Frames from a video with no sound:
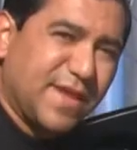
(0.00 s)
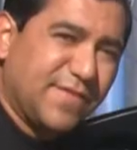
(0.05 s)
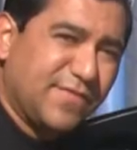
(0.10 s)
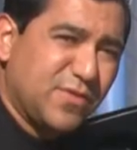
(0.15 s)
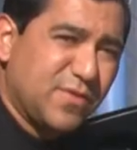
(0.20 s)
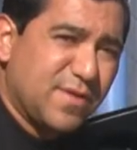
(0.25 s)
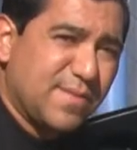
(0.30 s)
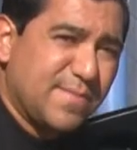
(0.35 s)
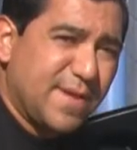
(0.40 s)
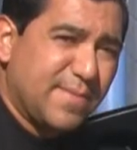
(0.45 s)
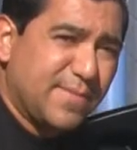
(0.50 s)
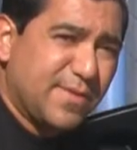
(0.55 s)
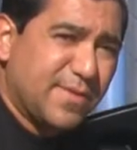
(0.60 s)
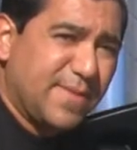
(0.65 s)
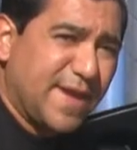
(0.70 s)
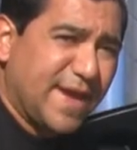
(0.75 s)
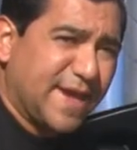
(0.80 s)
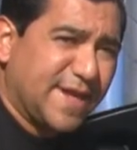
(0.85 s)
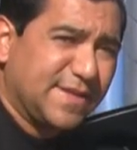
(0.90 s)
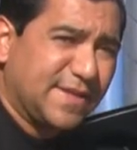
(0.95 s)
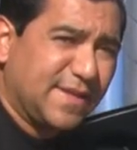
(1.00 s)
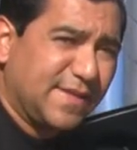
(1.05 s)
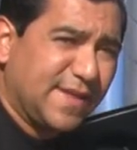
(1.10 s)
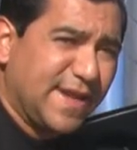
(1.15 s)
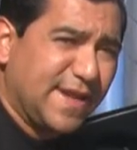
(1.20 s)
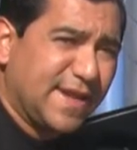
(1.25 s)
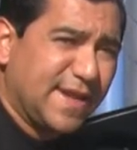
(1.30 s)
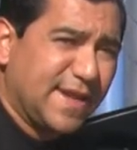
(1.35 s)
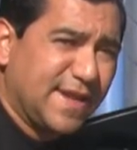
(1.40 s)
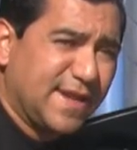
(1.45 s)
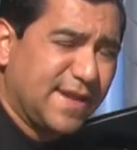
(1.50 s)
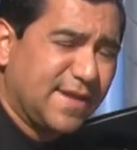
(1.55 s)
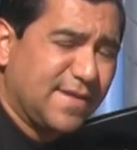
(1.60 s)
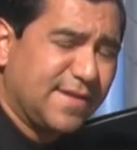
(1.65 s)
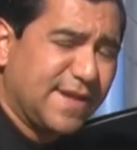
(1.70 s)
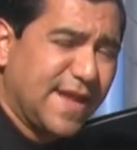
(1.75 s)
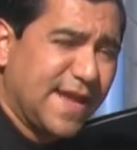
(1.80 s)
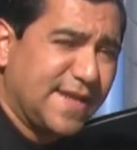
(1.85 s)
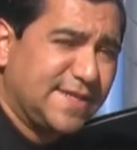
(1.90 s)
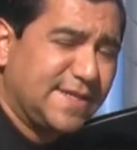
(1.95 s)
if you remember back in the late
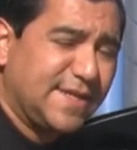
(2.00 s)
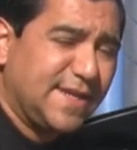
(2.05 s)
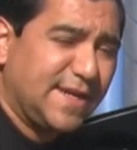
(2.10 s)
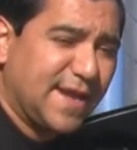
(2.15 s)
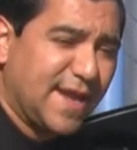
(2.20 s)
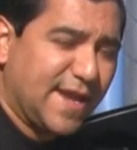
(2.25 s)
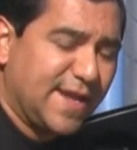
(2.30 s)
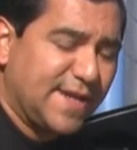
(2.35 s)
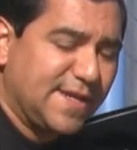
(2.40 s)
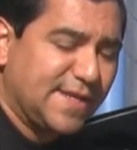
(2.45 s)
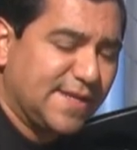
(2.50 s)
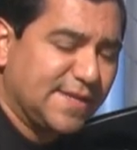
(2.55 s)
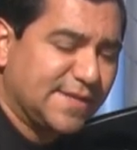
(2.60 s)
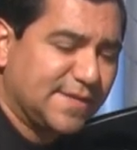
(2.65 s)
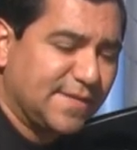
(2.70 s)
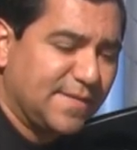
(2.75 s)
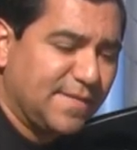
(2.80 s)
1990s,